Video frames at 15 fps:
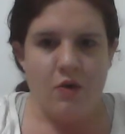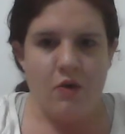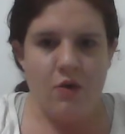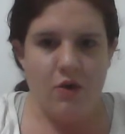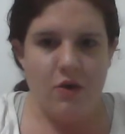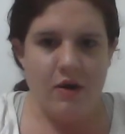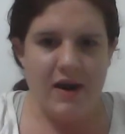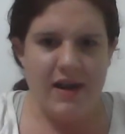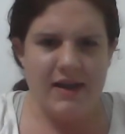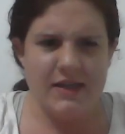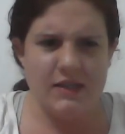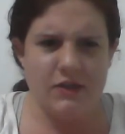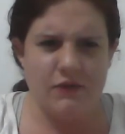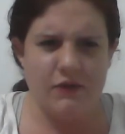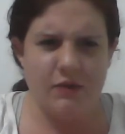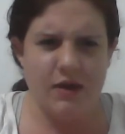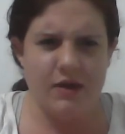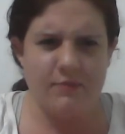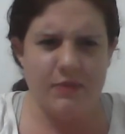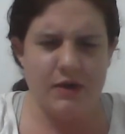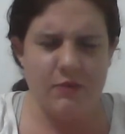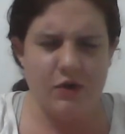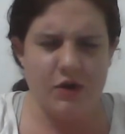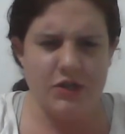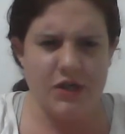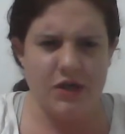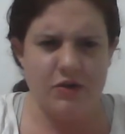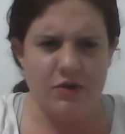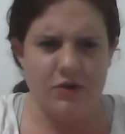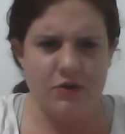Or I guess if you want to be more
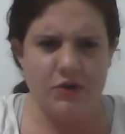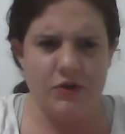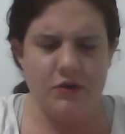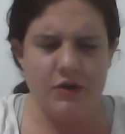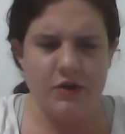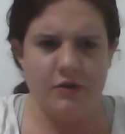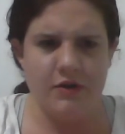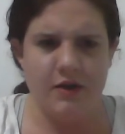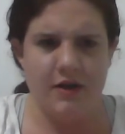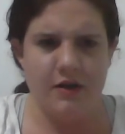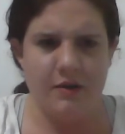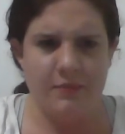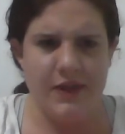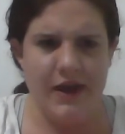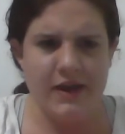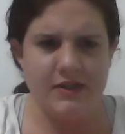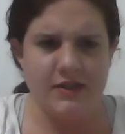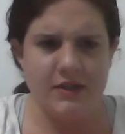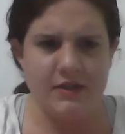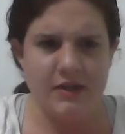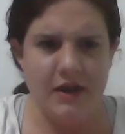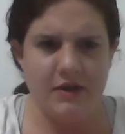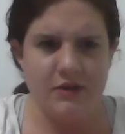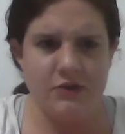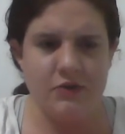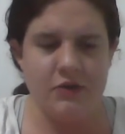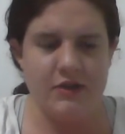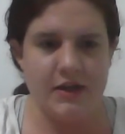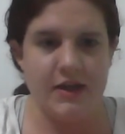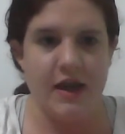gender neutral, you could get them plastic
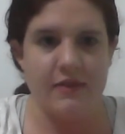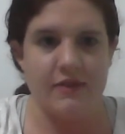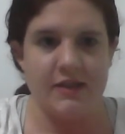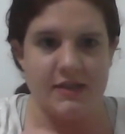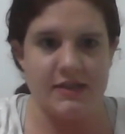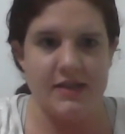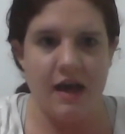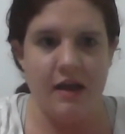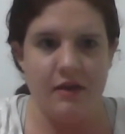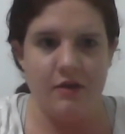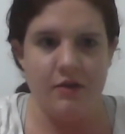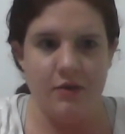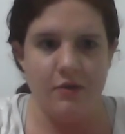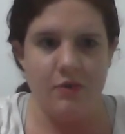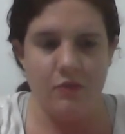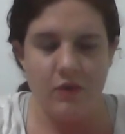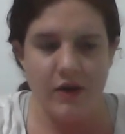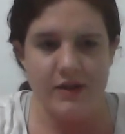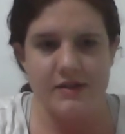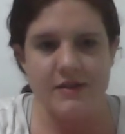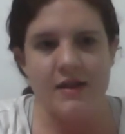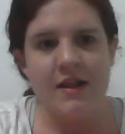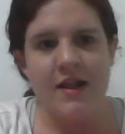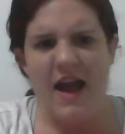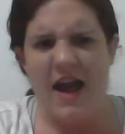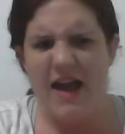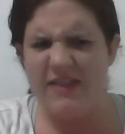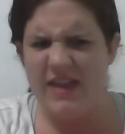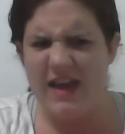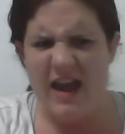dinosaurs. Again, the solid ones,
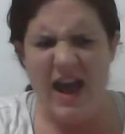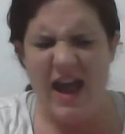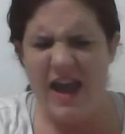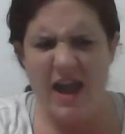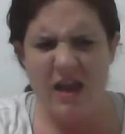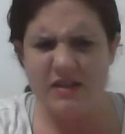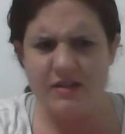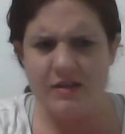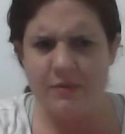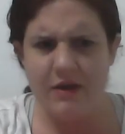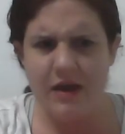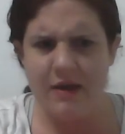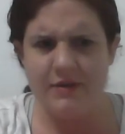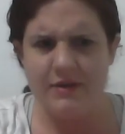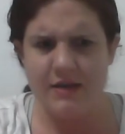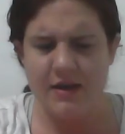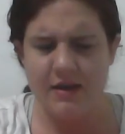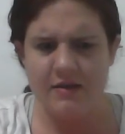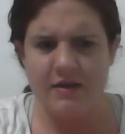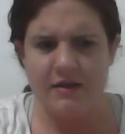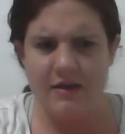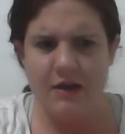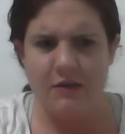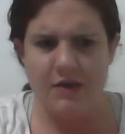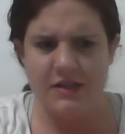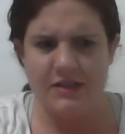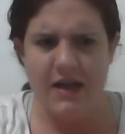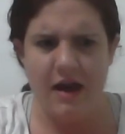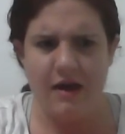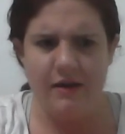that I had some when I was a kid that they were
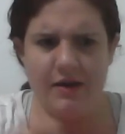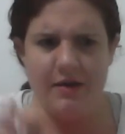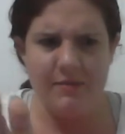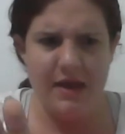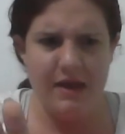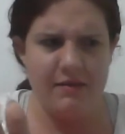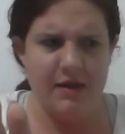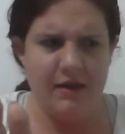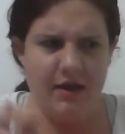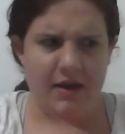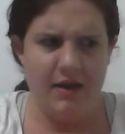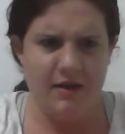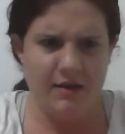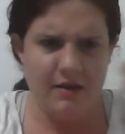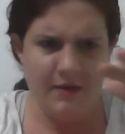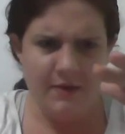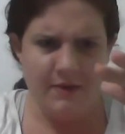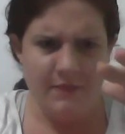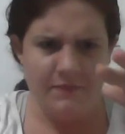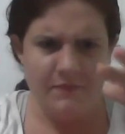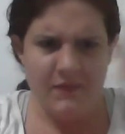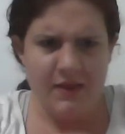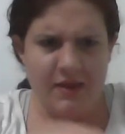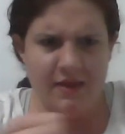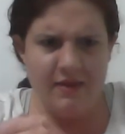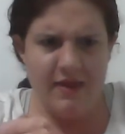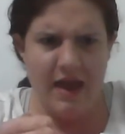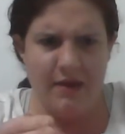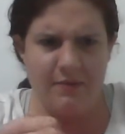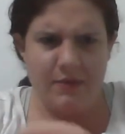solid and maybe like
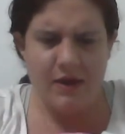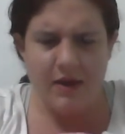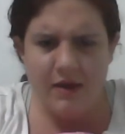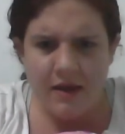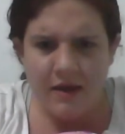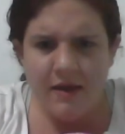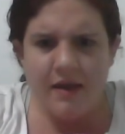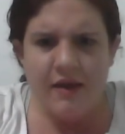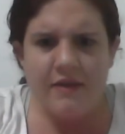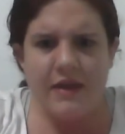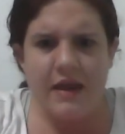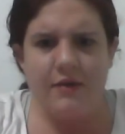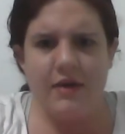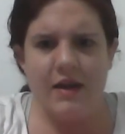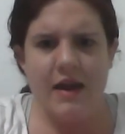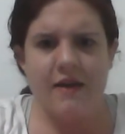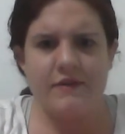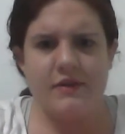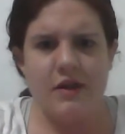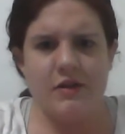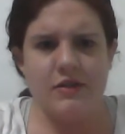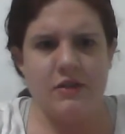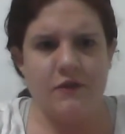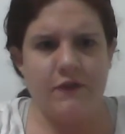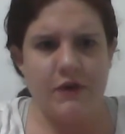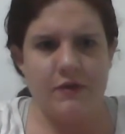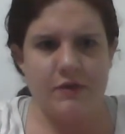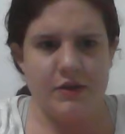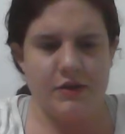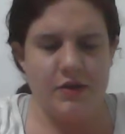that big. They would have tons of
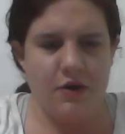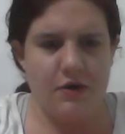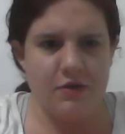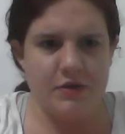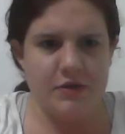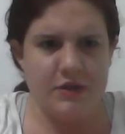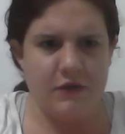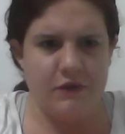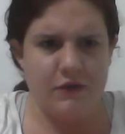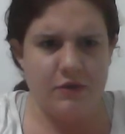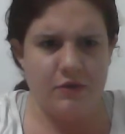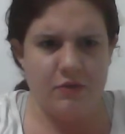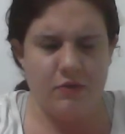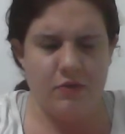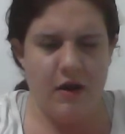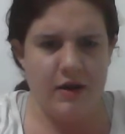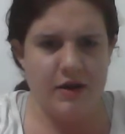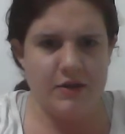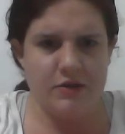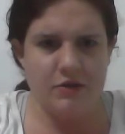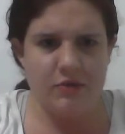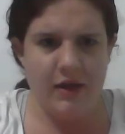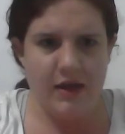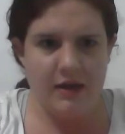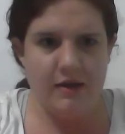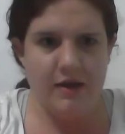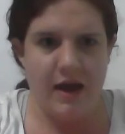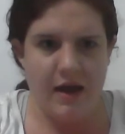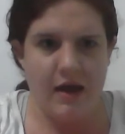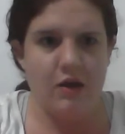fun with those. If you want to do
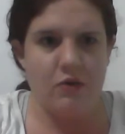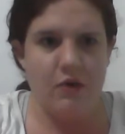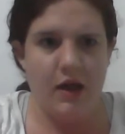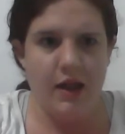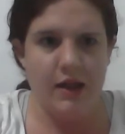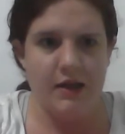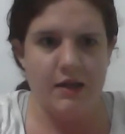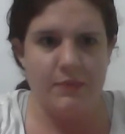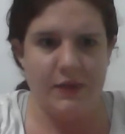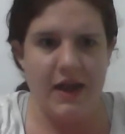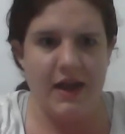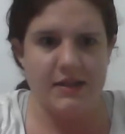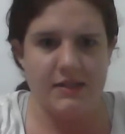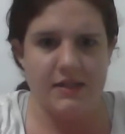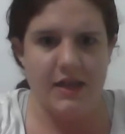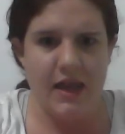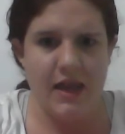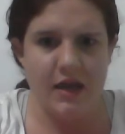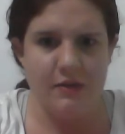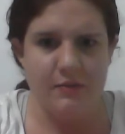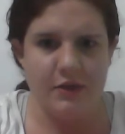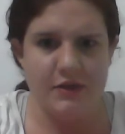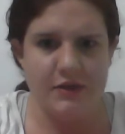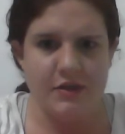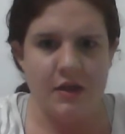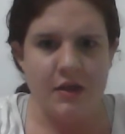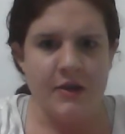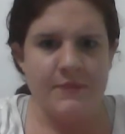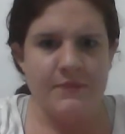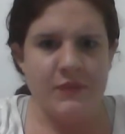like high quality plastic animals,
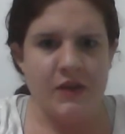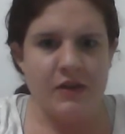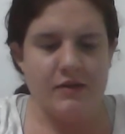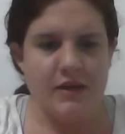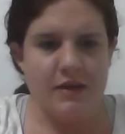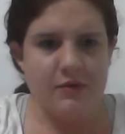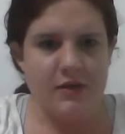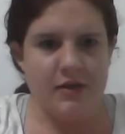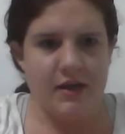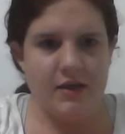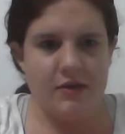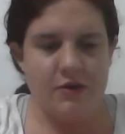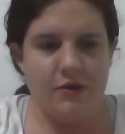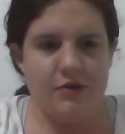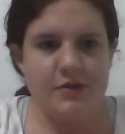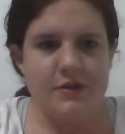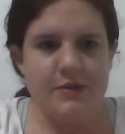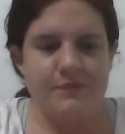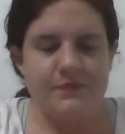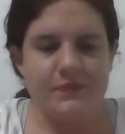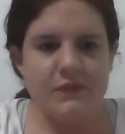they would like those.